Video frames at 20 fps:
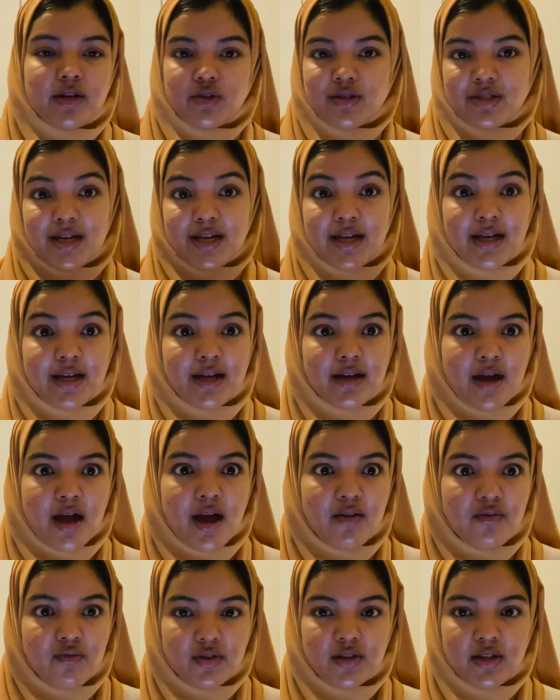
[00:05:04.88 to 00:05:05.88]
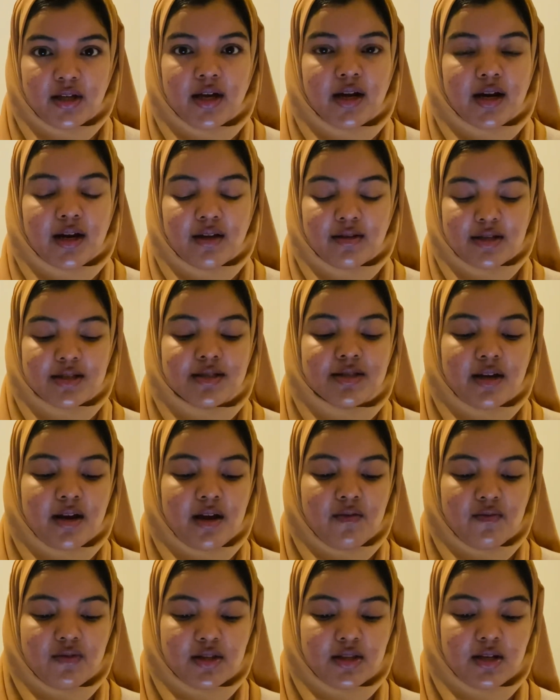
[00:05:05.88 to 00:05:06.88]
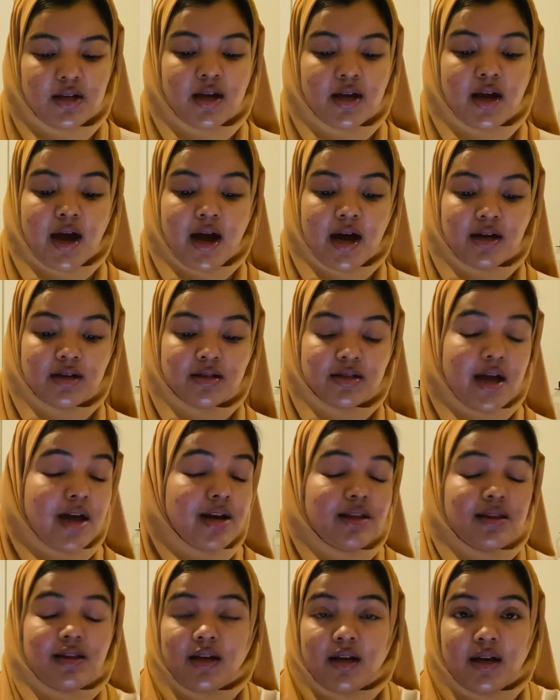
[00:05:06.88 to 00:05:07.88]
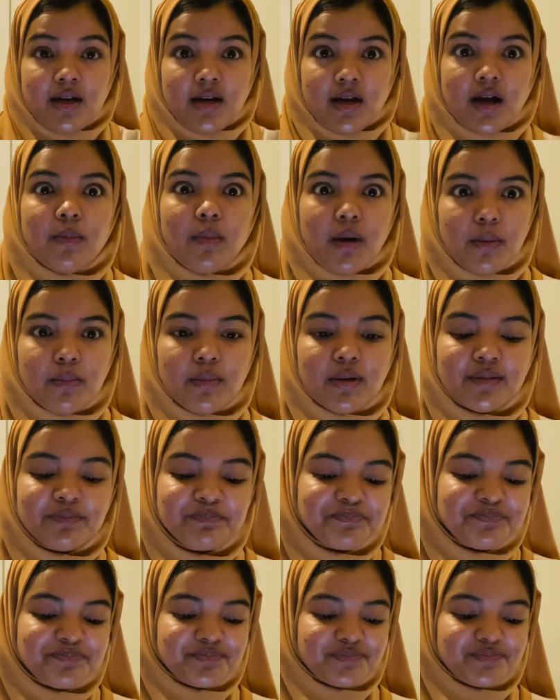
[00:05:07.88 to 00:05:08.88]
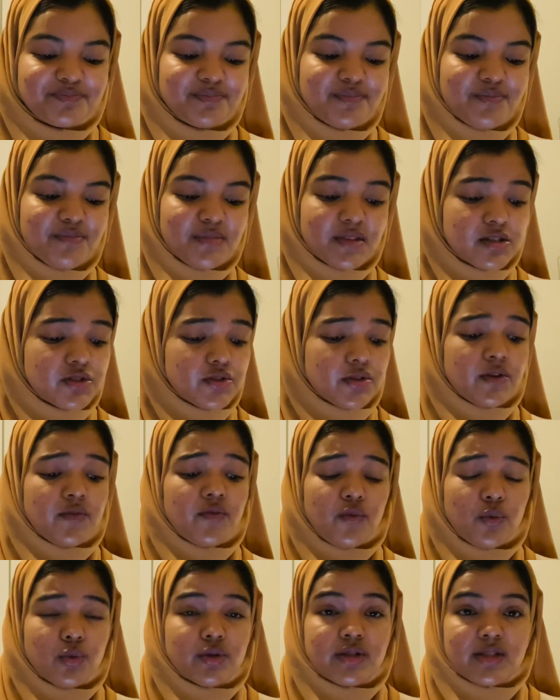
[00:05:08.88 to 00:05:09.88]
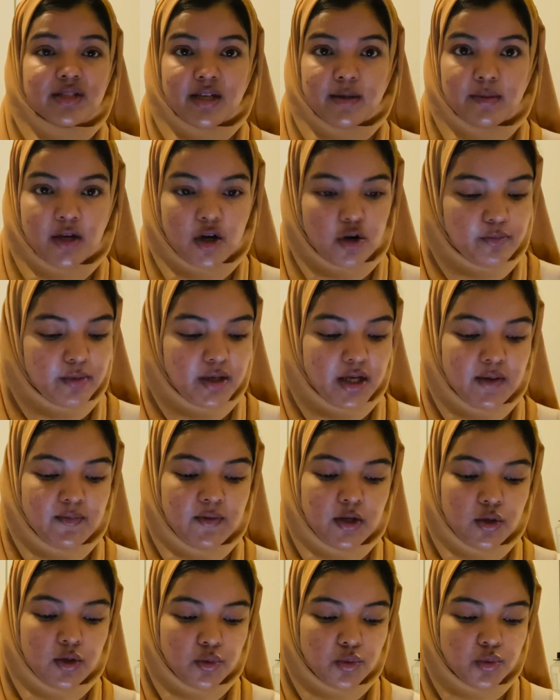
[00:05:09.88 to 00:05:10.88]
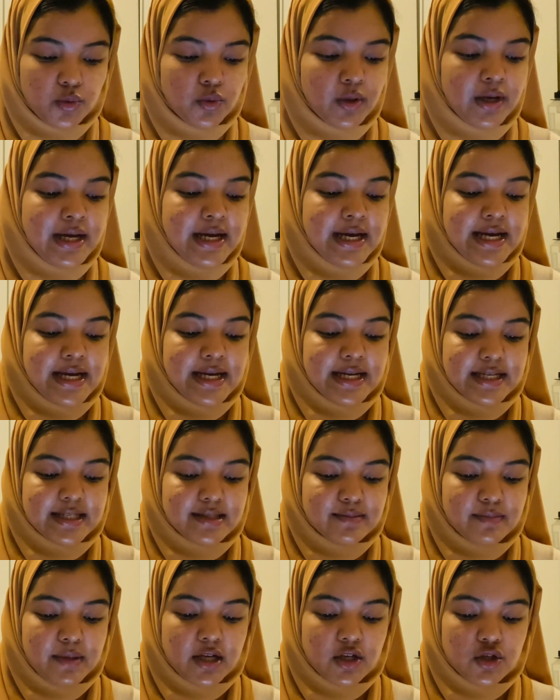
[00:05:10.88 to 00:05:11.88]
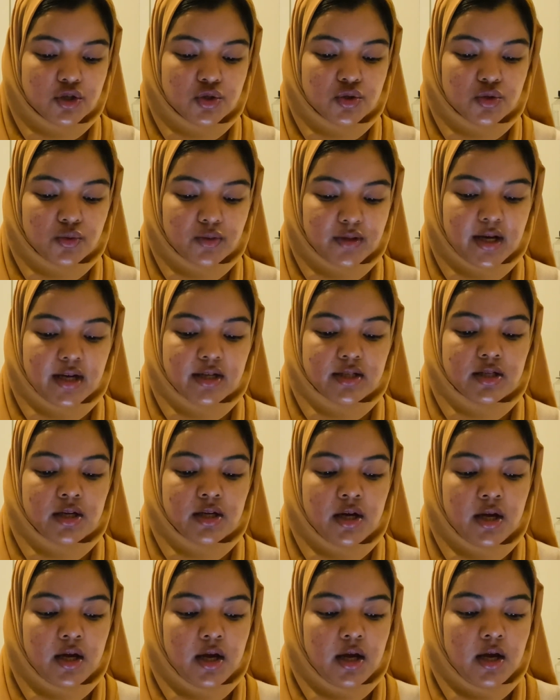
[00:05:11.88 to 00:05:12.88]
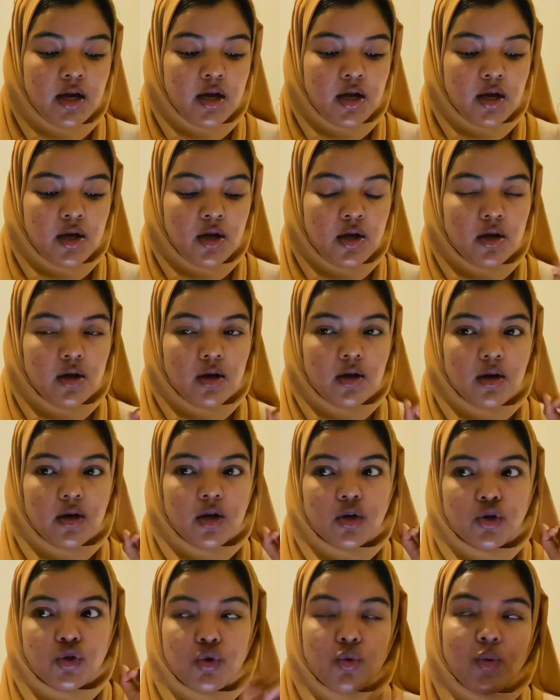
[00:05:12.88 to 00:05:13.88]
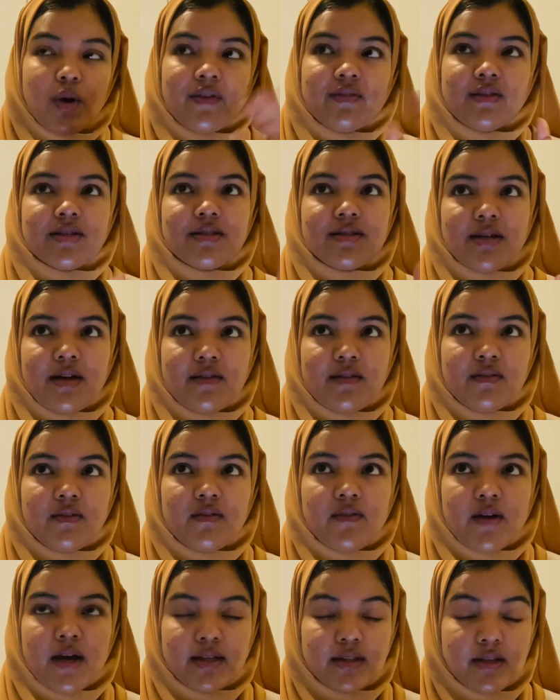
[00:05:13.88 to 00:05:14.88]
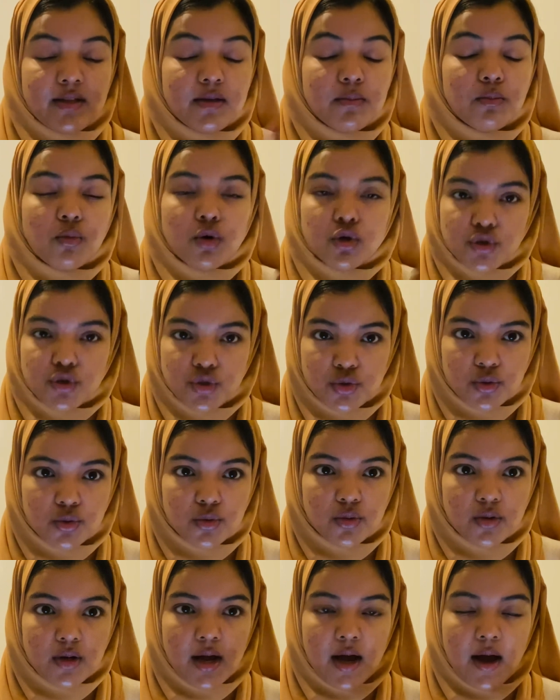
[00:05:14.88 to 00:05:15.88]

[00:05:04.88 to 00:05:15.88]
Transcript: to take everything and understand everything, and anything can come up. So the fourth tip that I'll be giving you all is making sure that you understand the fact that the module,